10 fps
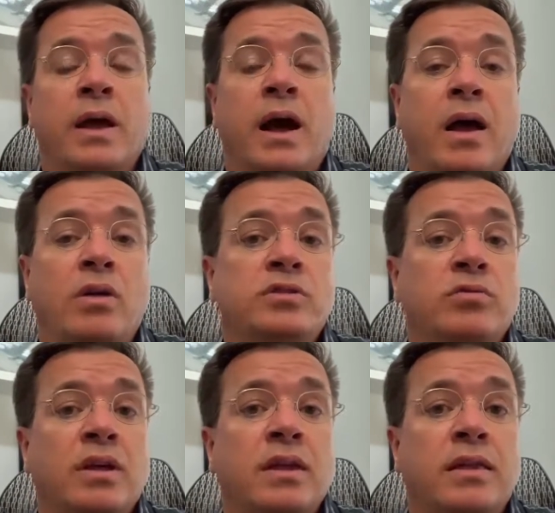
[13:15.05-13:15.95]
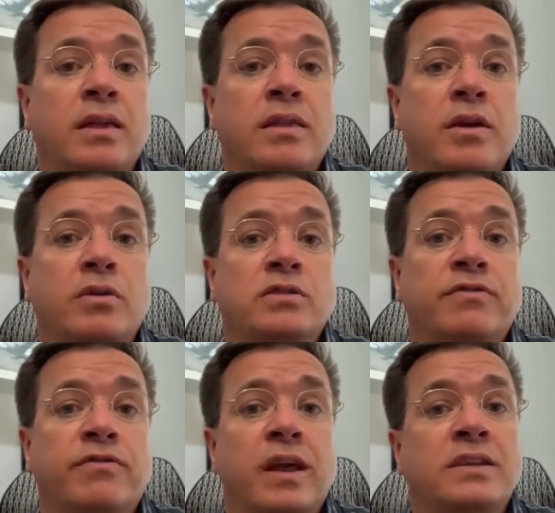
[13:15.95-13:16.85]
I also think that there's
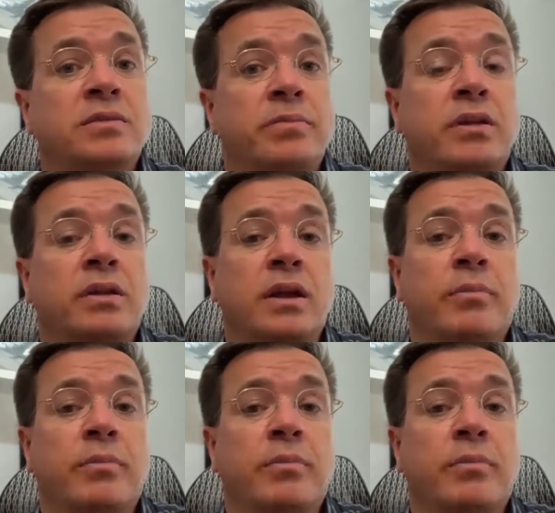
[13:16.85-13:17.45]
flexibility.